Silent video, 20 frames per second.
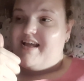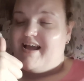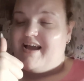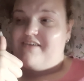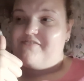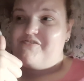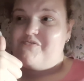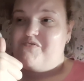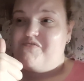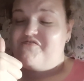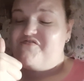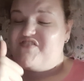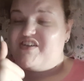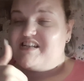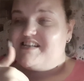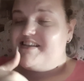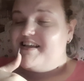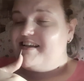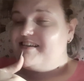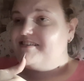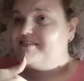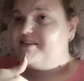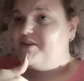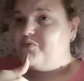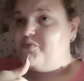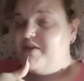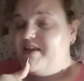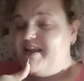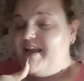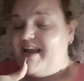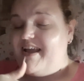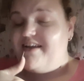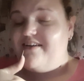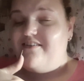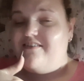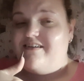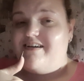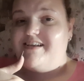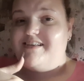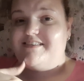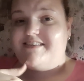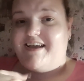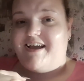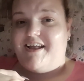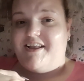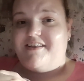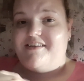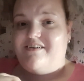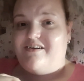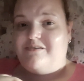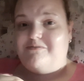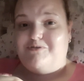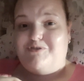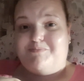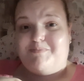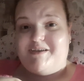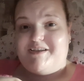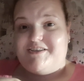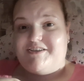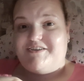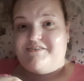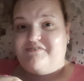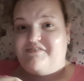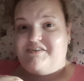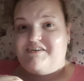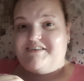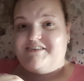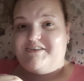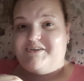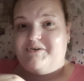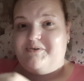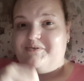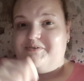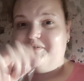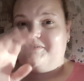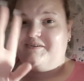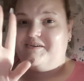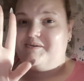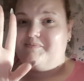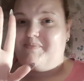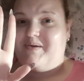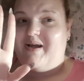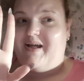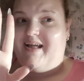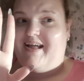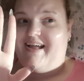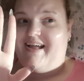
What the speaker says: Have a fantastic weekend, guys, and I will speak to you very soon. Goodbye.